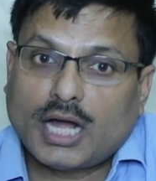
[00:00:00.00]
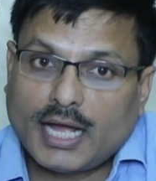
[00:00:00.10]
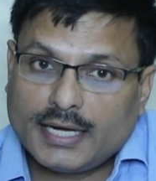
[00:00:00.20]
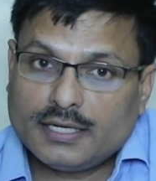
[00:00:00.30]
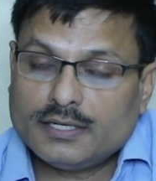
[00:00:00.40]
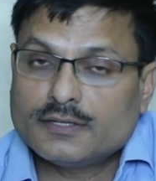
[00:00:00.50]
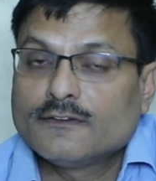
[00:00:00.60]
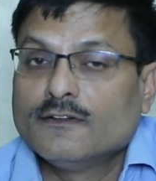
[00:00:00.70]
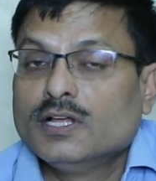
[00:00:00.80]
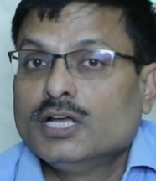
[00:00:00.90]

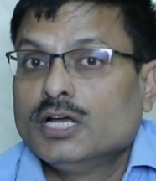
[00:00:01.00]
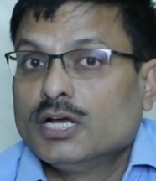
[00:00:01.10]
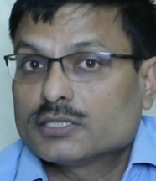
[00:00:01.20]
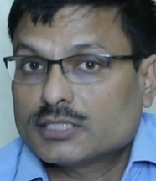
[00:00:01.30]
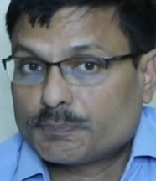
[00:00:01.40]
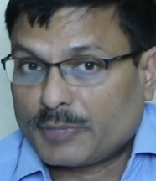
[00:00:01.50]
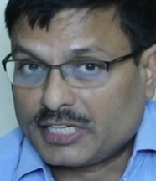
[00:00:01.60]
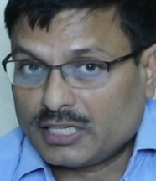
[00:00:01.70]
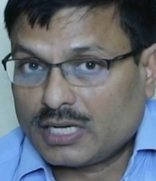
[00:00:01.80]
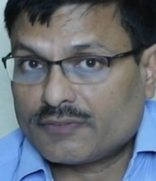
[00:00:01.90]
and the
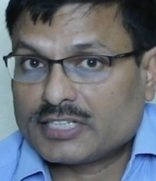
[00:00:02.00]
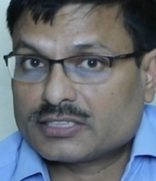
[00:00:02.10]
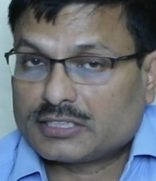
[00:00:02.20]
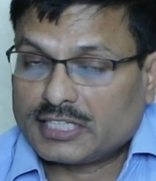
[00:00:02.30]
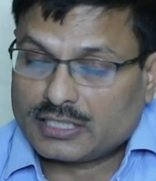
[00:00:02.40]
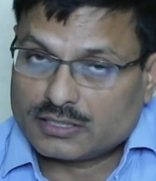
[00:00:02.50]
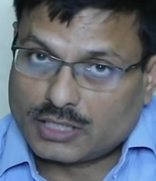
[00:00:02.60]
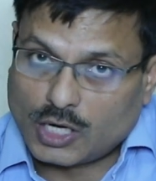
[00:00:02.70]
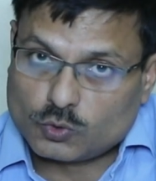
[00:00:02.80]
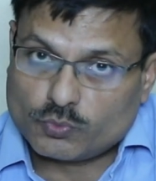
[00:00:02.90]
patella was taken
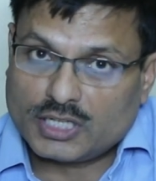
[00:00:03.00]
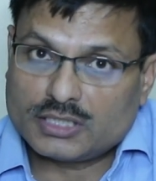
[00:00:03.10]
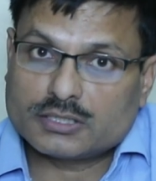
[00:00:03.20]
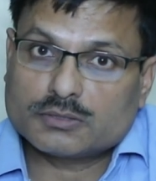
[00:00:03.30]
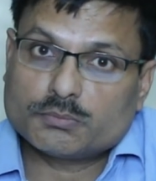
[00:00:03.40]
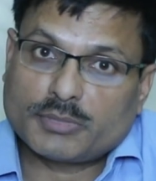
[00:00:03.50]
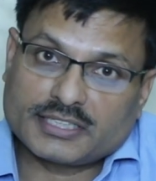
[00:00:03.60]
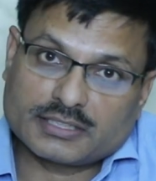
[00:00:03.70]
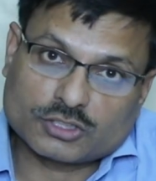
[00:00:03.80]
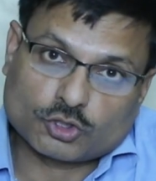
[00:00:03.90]
downward
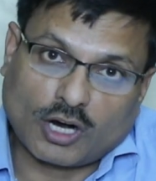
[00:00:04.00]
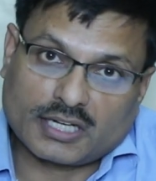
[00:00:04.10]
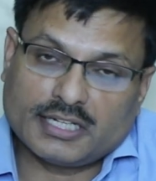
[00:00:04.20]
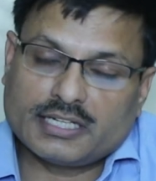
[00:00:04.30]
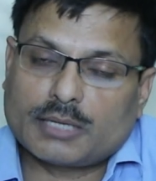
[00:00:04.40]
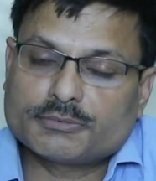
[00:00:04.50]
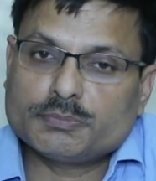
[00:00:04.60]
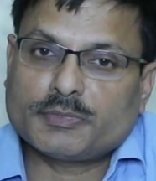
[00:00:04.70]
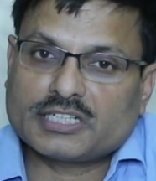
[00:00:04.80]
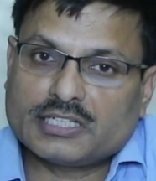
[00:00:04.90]
by shortening of
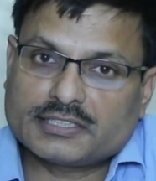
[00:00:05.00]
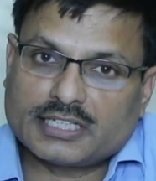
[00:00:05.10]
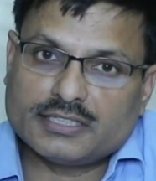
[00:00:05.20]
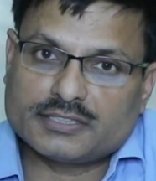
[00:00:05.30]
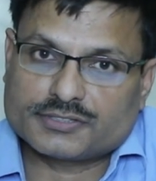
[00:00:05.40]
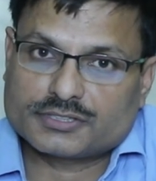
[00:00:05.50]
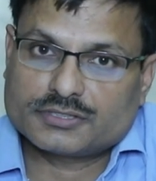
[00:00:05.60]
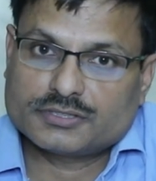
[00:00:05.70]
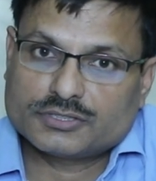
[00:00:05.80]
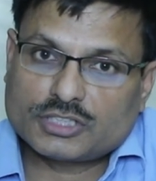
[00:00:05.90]
the patellar tendons,
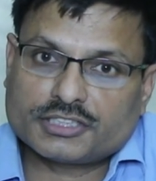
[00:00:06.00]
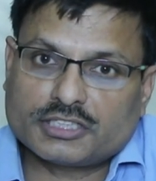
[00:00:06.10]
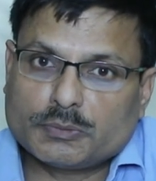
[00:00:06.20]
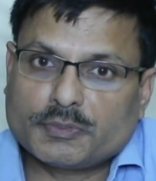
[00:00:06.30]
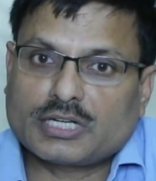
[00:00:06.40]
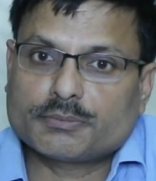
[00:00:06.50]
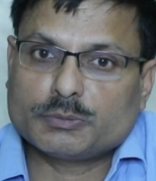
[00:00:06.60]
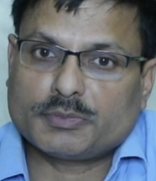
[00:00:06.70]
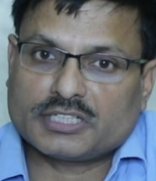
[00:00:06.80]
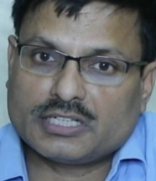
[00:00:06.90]
just reaping of
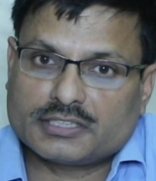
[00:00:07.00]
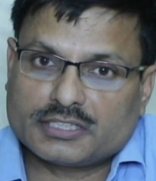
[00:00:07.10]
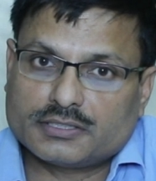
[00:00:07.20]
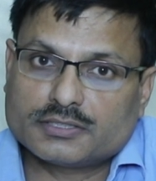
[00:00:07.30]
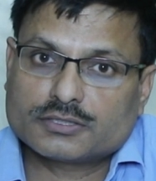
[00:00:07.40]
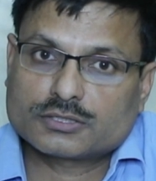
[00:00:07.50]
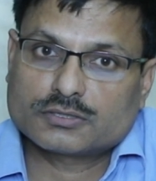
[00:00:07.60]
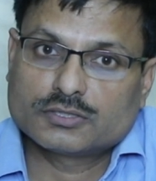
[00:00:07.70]
the patellar tendons.